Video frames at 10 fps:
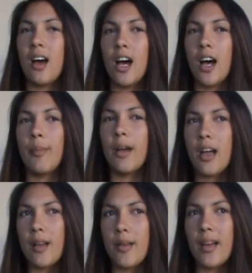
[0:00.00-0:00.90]
Um,
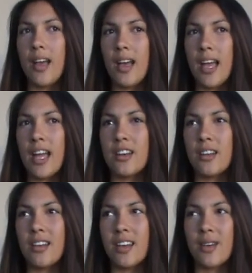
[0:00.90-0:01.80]

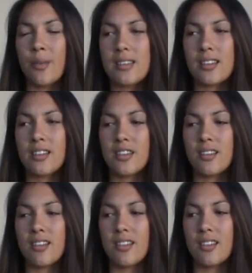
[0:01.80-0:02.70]
and it wasn't.
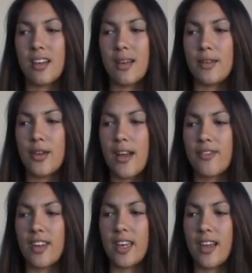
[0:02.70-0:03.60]
And you
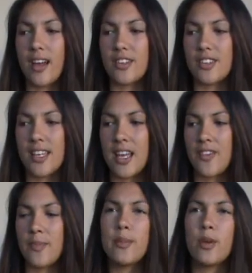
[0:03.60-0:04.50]
have to like understand
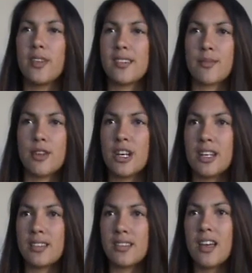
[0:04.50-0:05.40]
that the people in these
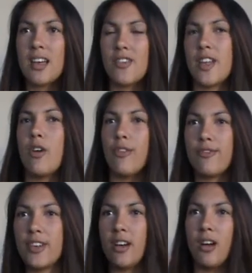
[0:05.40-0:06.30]
communities they don't
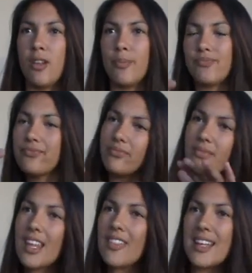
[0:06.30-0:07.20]
feel
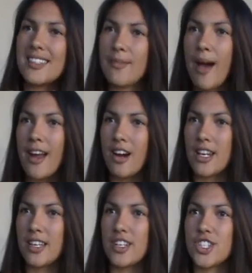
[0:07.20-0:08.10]
that same
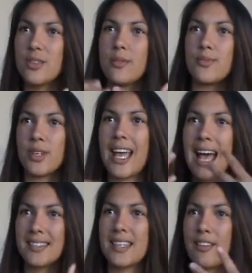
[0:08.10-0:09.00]
hierarchy. Like she was really
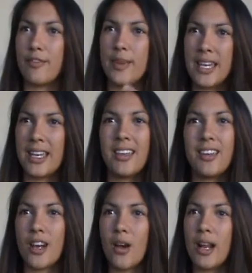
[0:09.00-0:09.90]
asking of me,
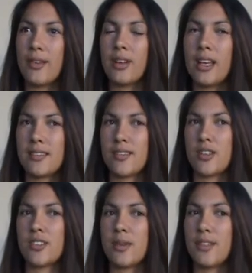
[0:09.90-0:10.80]
you know. And I realized that
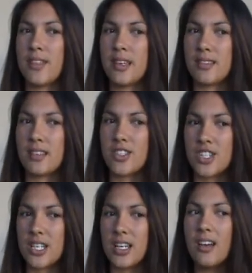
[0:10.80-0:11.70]
there's so many things that
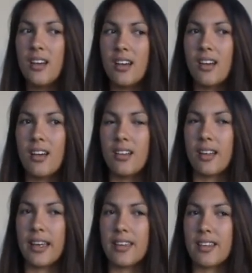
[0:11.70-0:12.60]
she
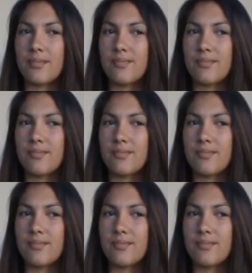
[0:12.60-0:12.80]
like